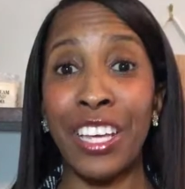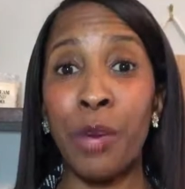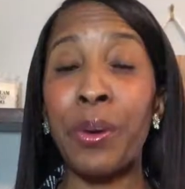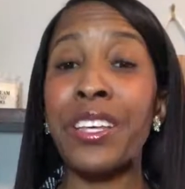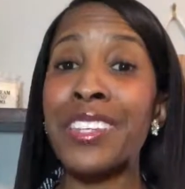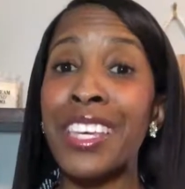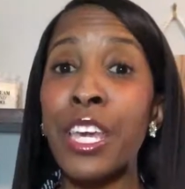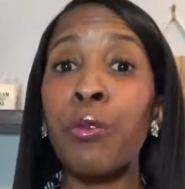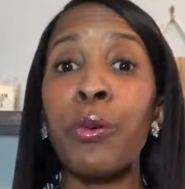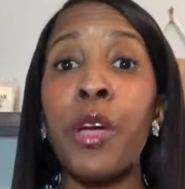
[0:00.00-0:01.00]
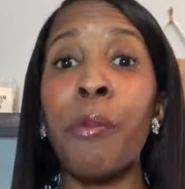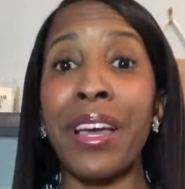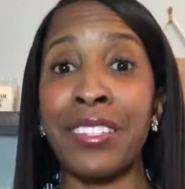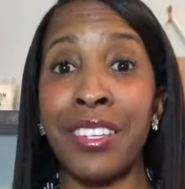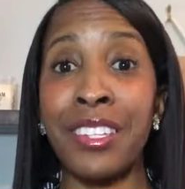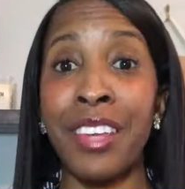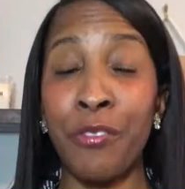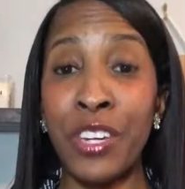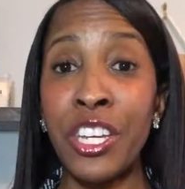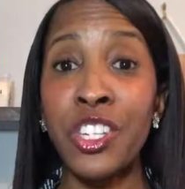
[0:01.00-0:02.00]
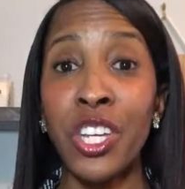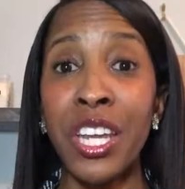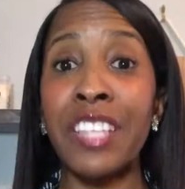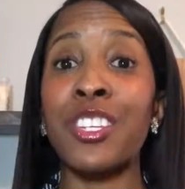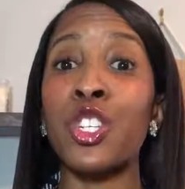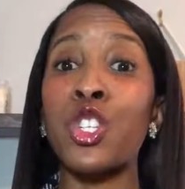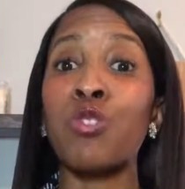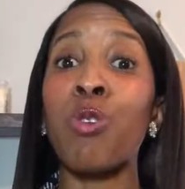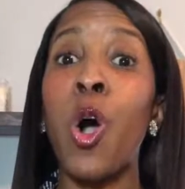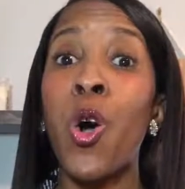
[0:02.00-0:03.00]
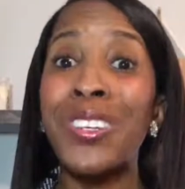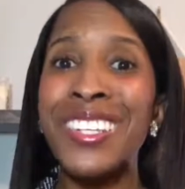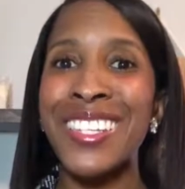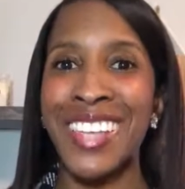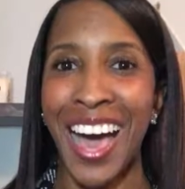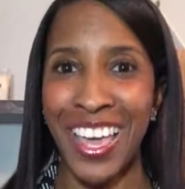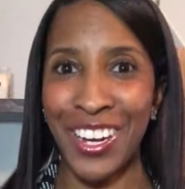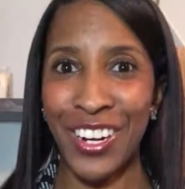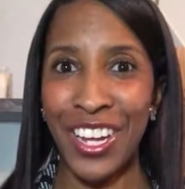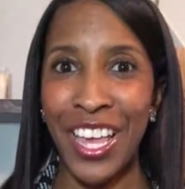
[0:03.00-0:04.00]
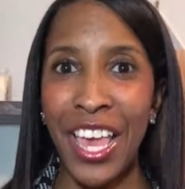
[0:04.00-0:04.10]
Because again, when we go back to the definition, it's a strong desire.